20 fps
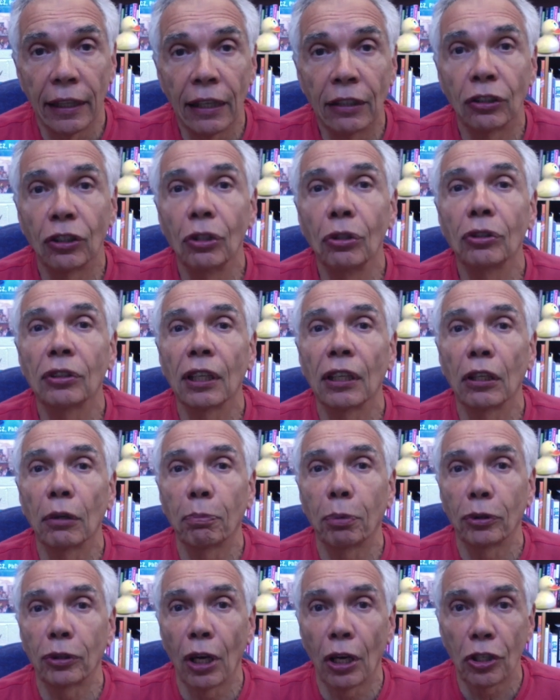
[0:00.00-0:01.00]
It's used in the
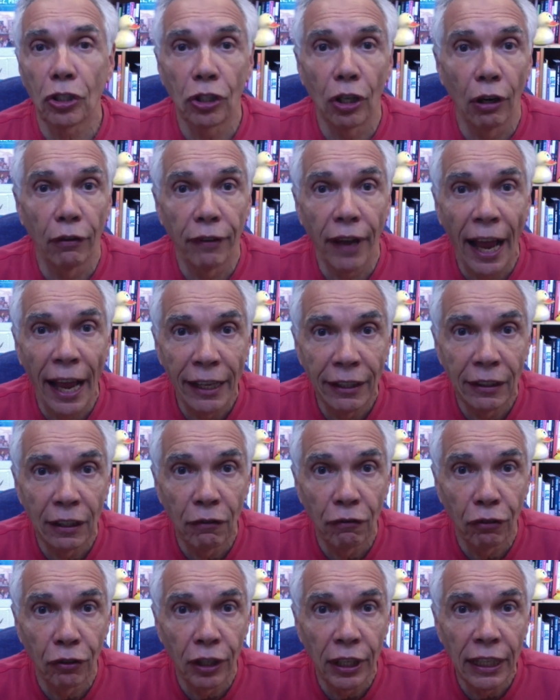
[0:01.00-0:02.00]
production of
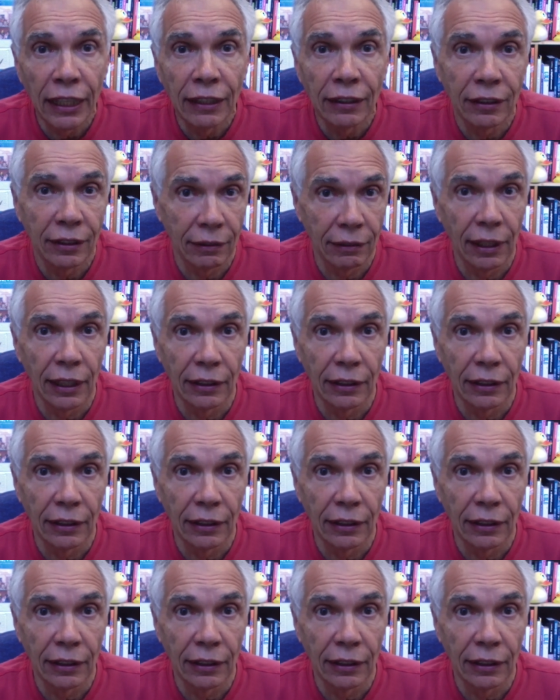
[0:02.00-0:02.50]
antifreeze